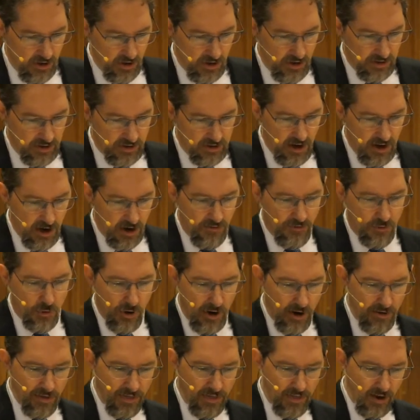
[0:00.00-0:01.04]
and it's
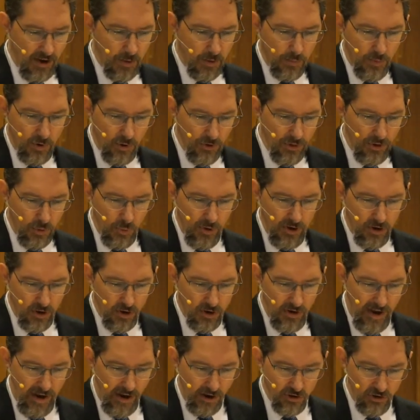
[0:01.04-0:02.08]
therefore unthinkable that we
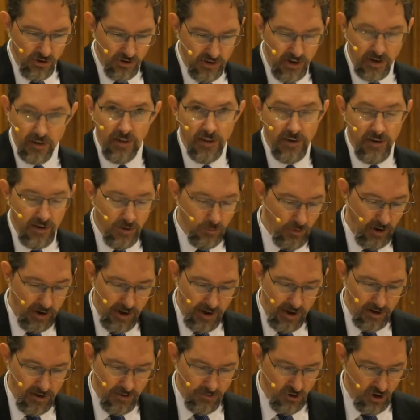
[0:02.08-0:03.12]
could actually suddenly run
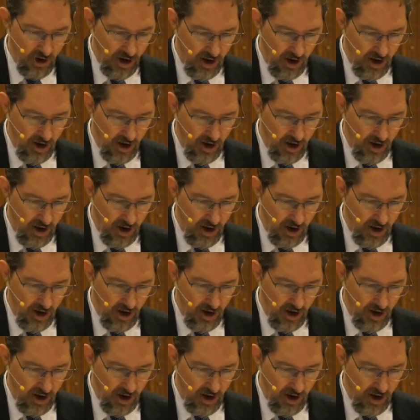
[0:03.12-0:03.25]
out of